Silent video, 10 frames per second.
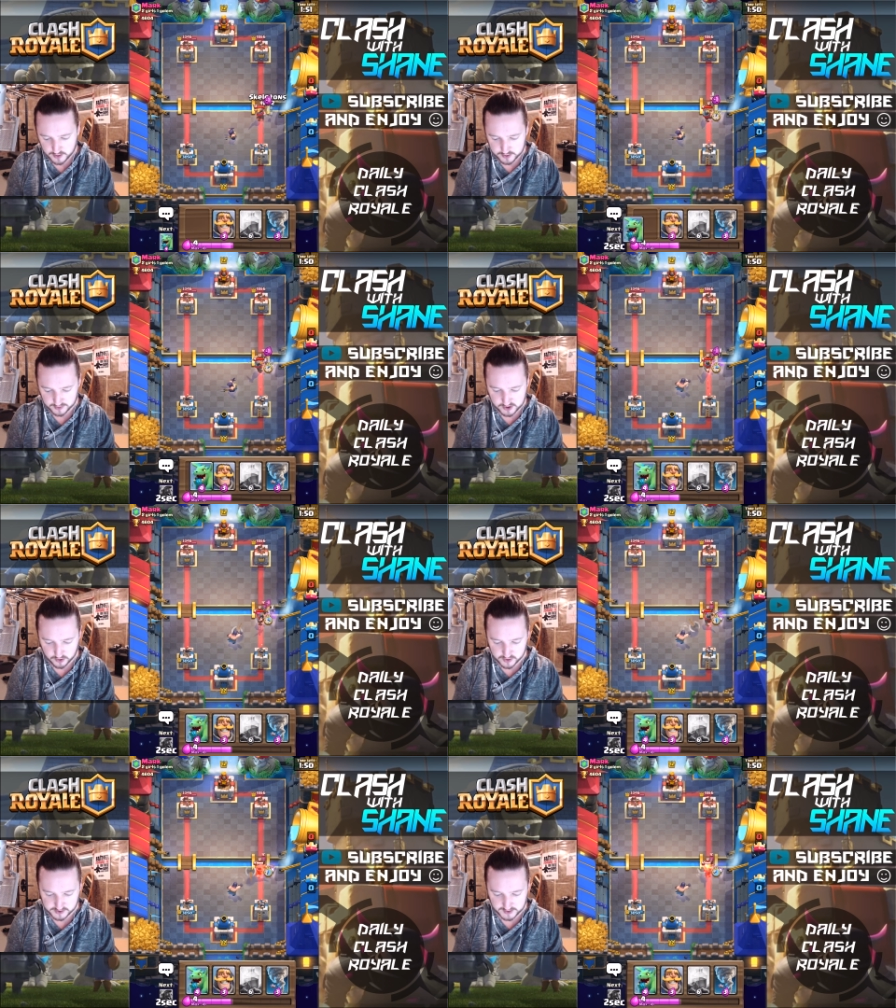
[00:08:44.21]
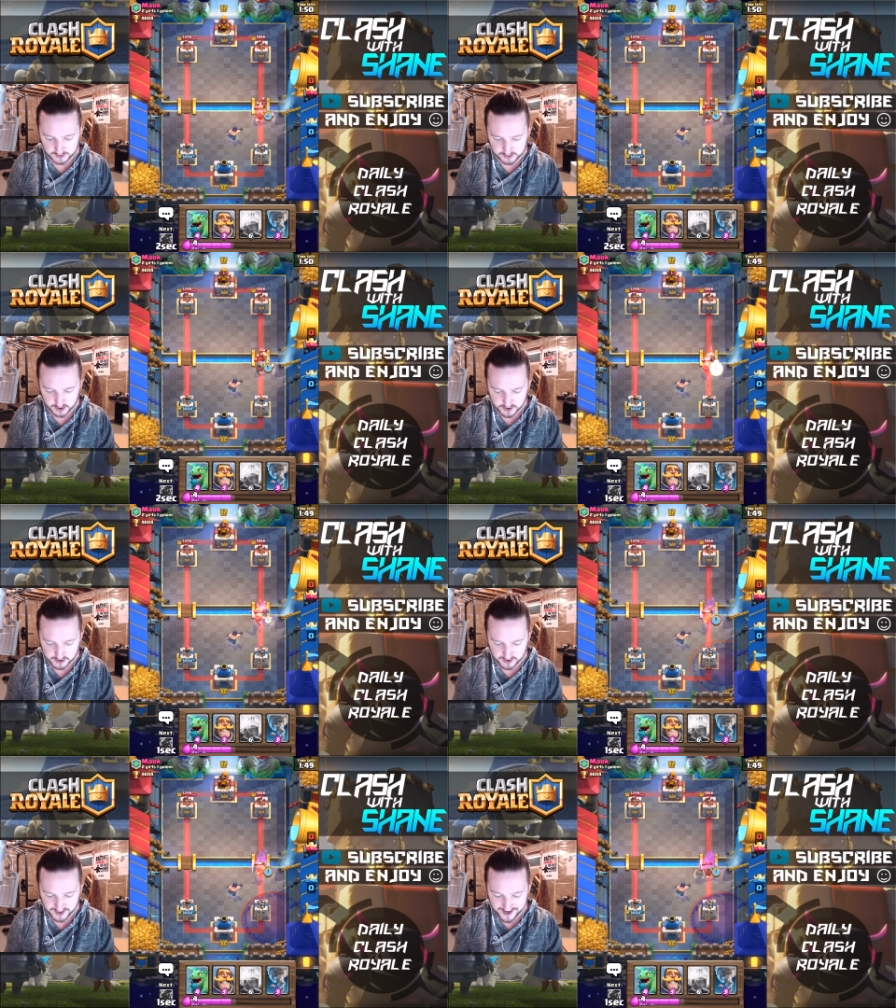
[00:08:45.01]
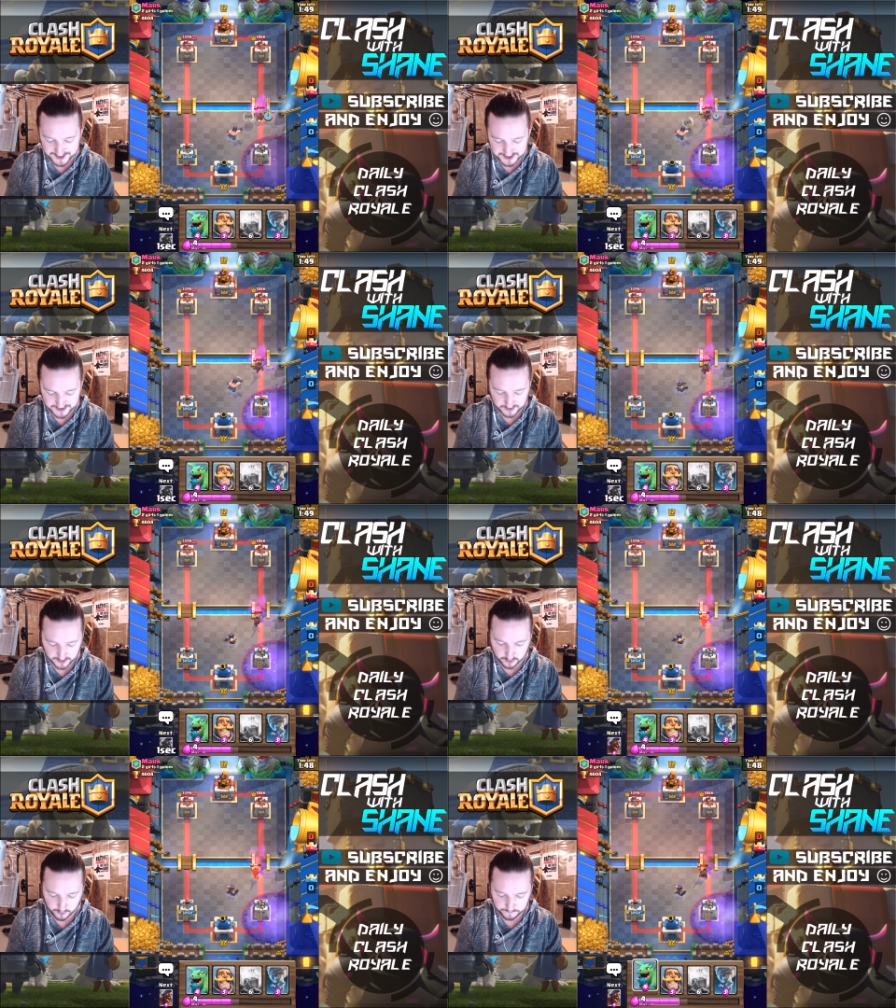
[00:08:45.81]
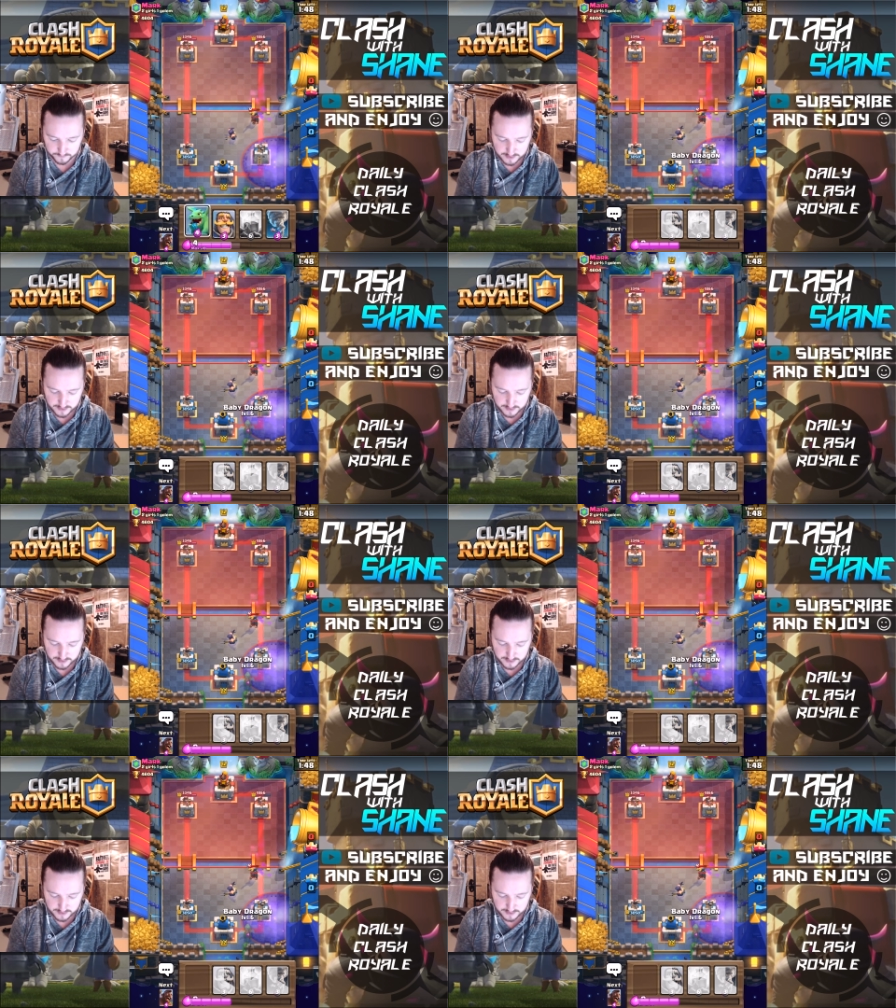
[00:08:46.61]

So let's go. Skeletons. Yes! Uh-oh.